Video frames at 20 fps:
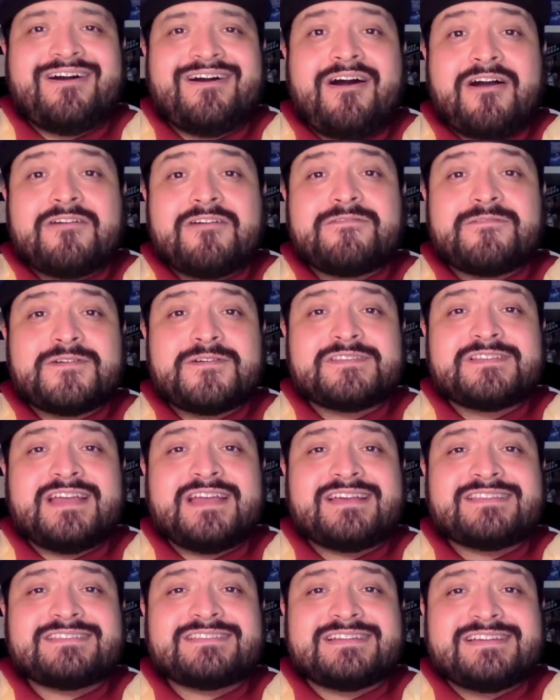Our first
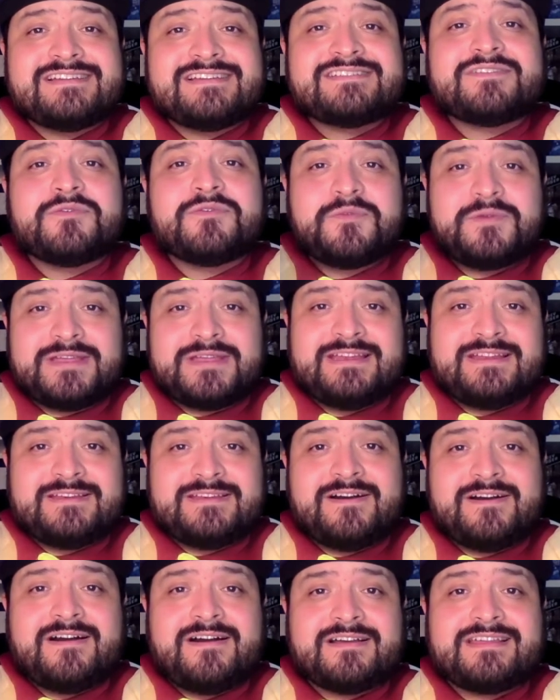guest is Weenie
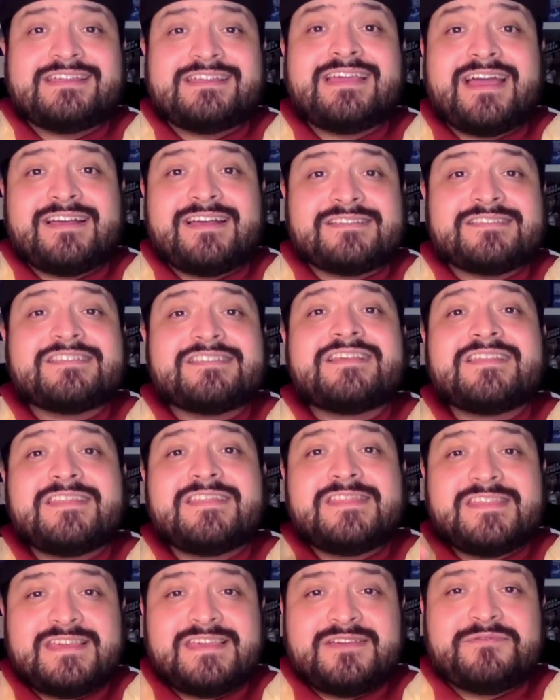Dog. Yes,
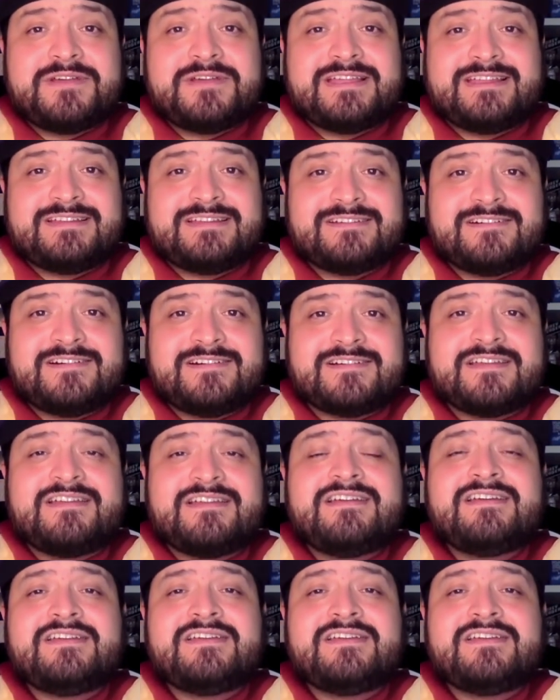the Weenie Dog.